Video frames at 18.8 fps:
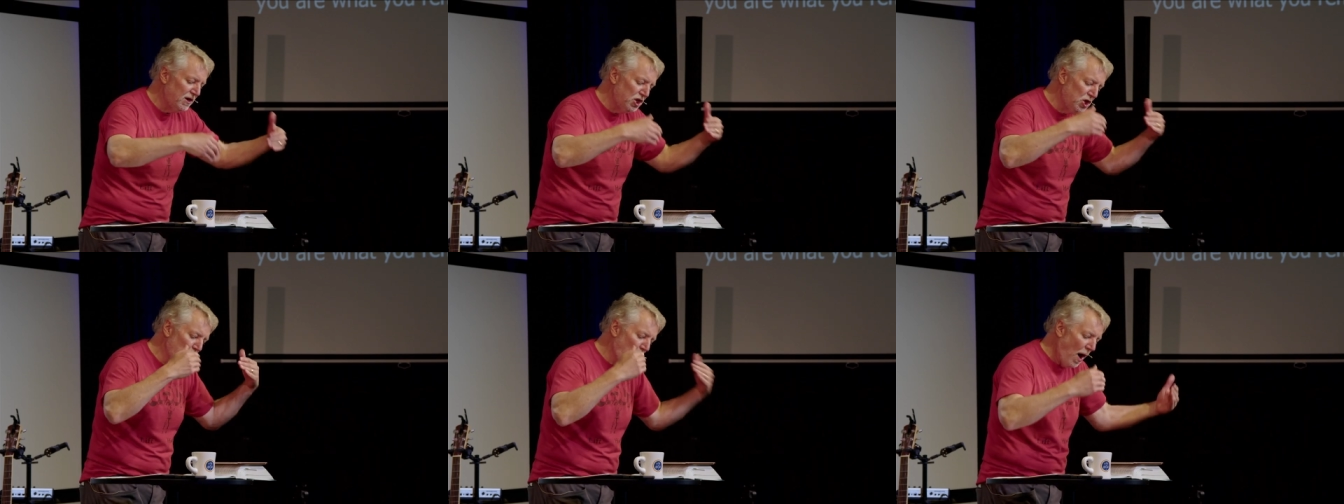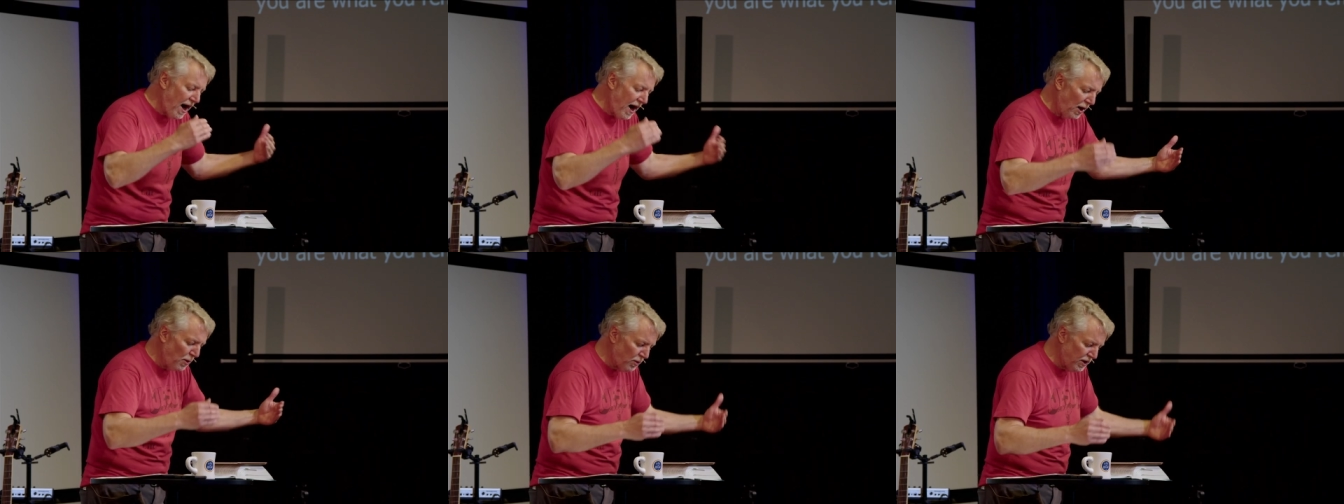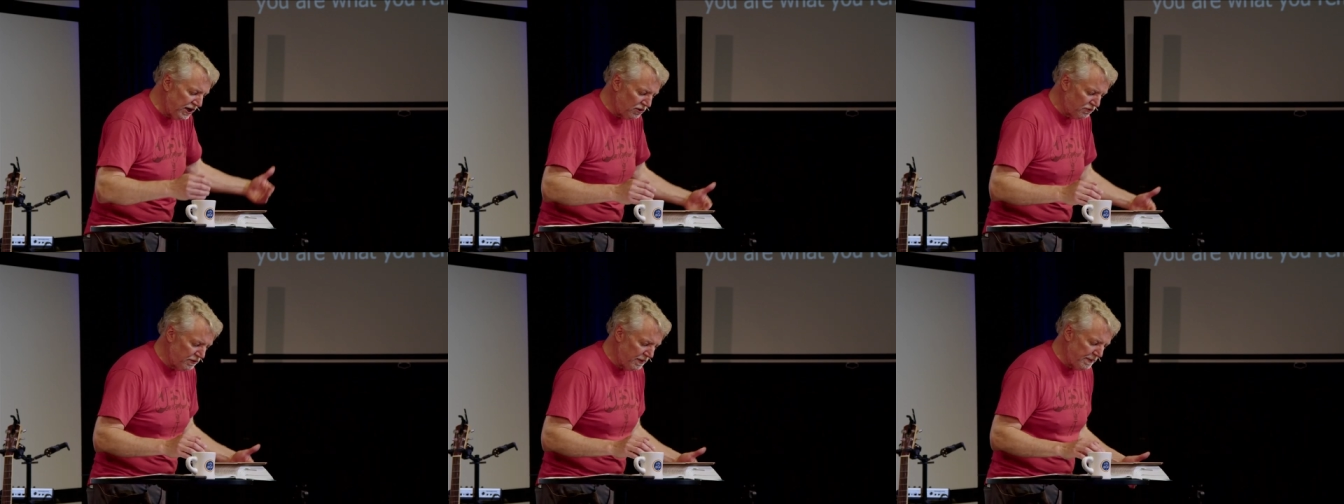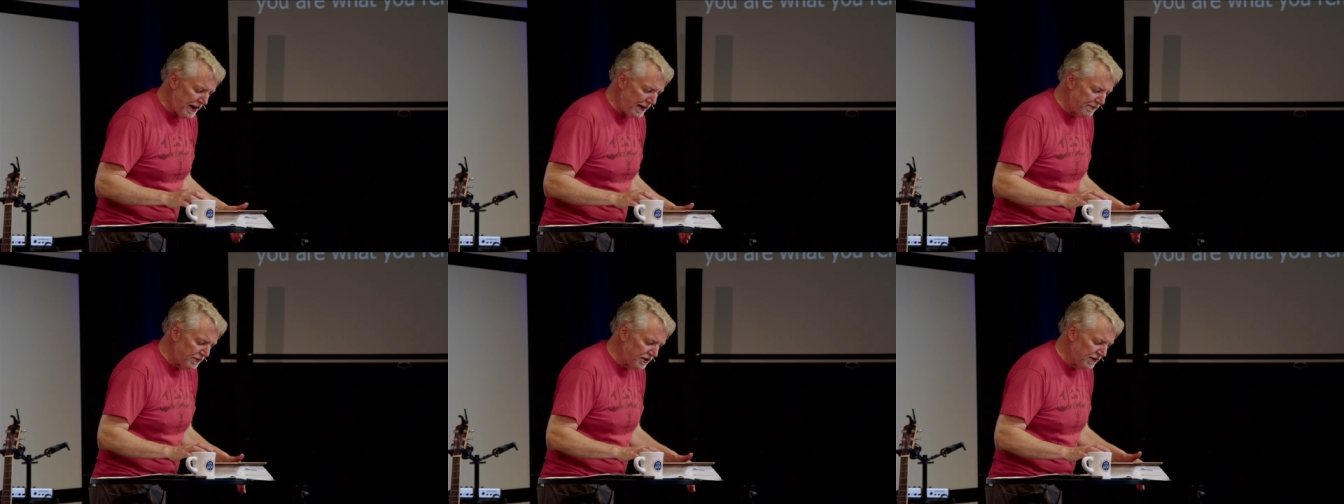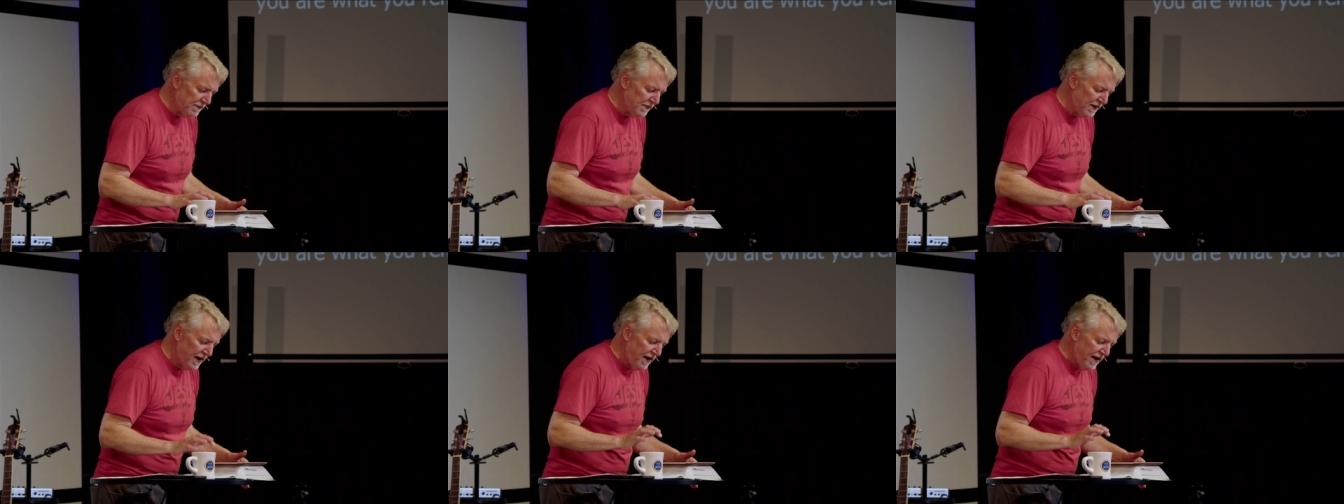You are what you
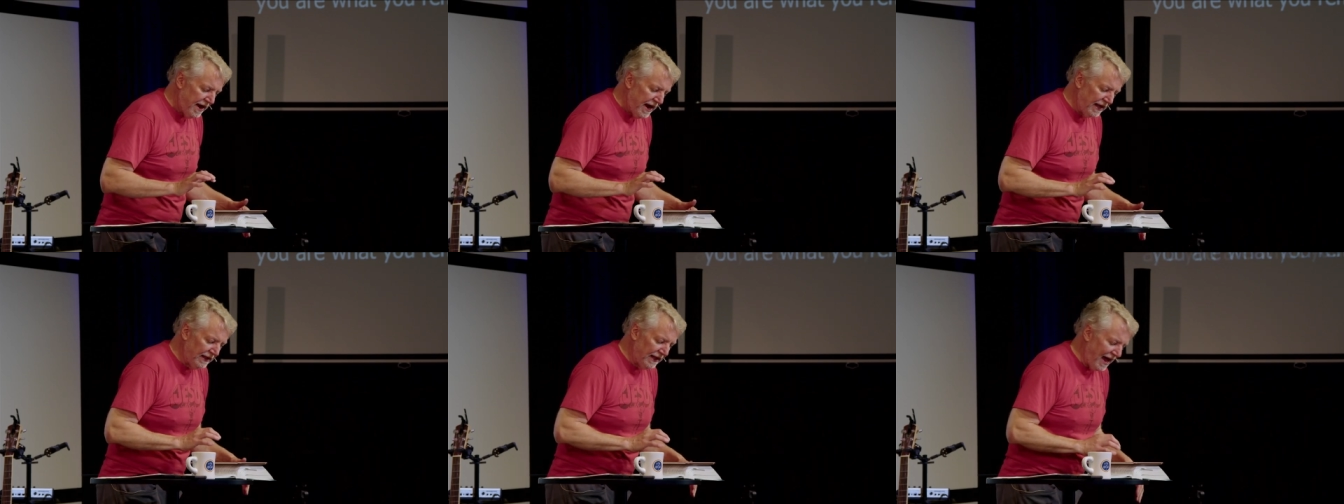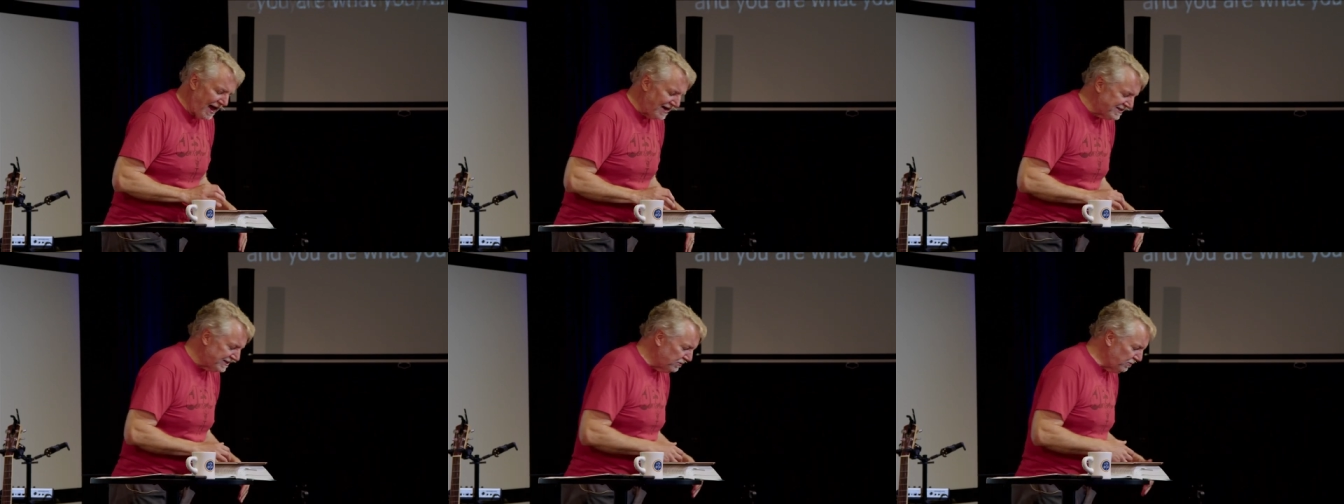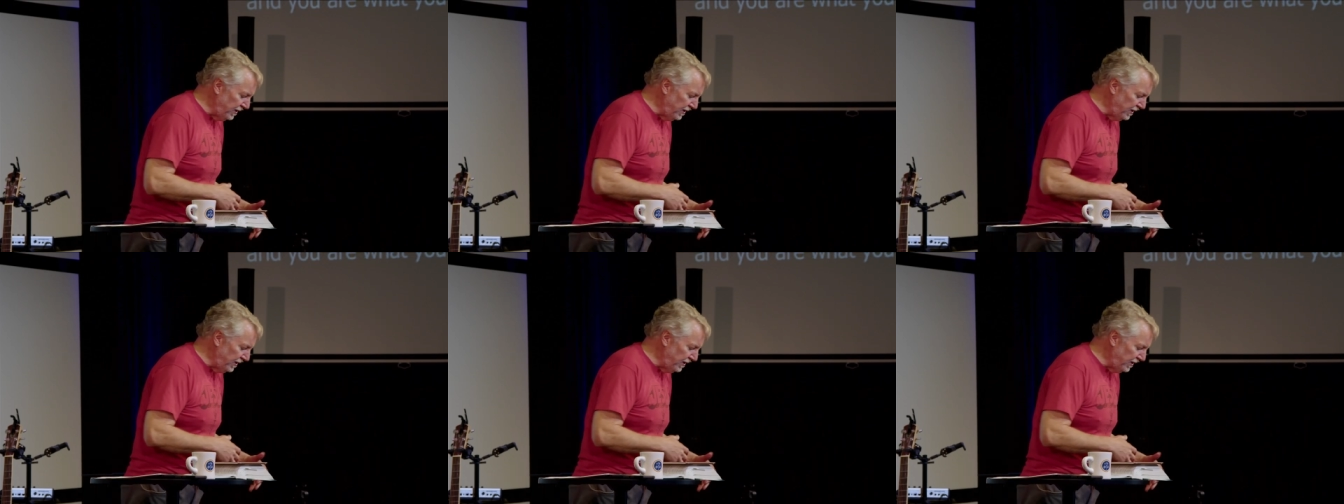remember. And last